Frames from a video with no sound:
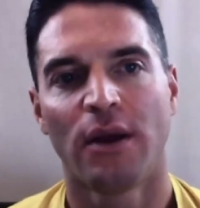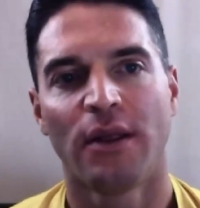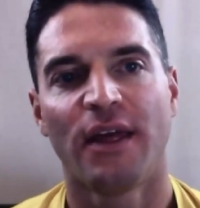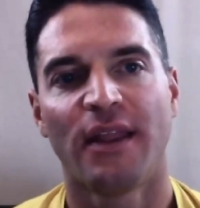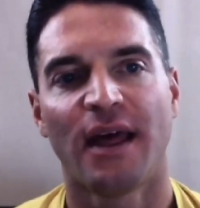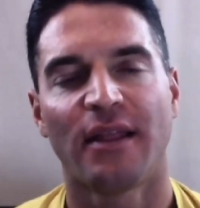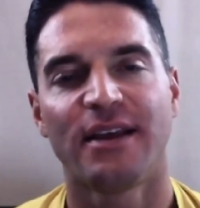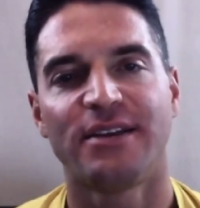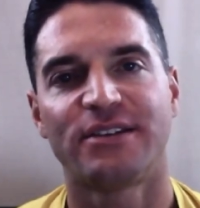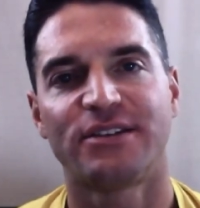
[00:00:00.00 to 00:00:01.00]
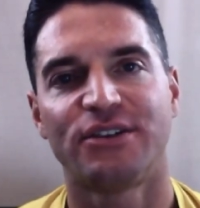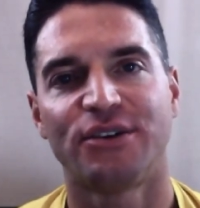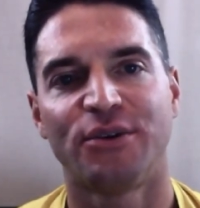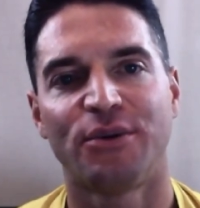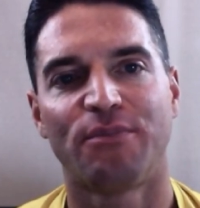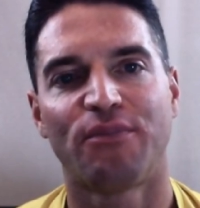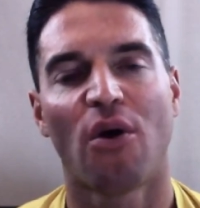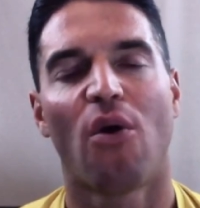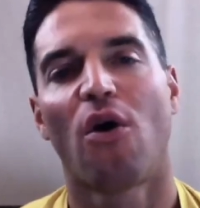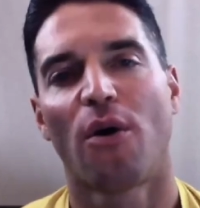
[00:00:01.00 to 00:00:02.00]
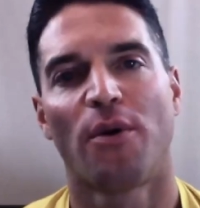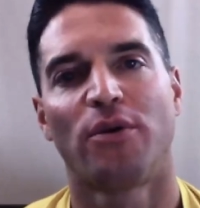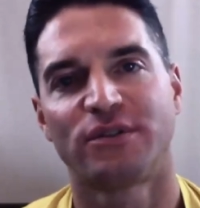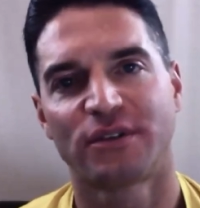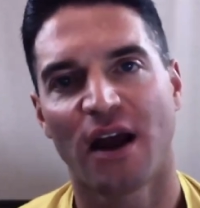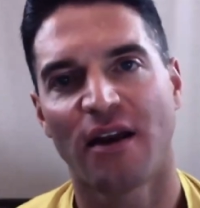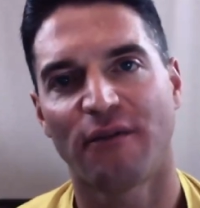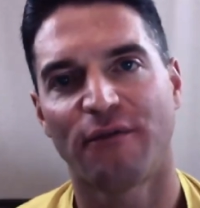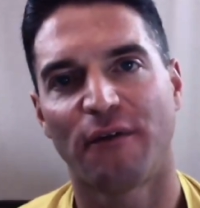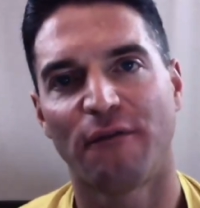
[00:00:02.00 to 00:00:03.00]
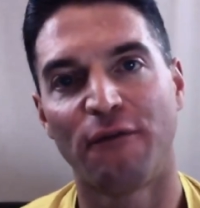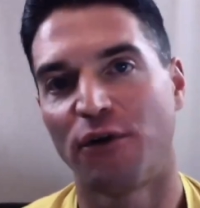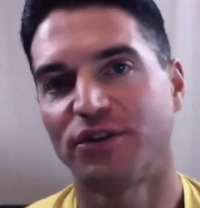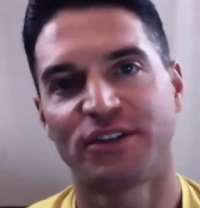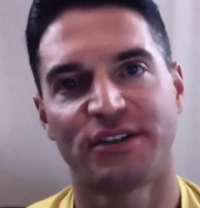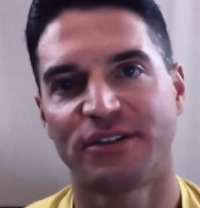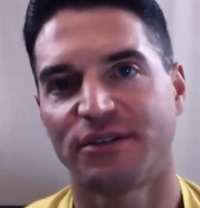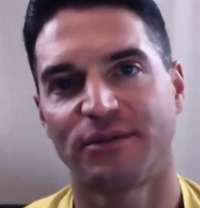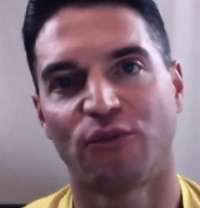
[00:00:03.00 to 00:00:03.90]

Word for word: then that leads us to pro hormones kind of versus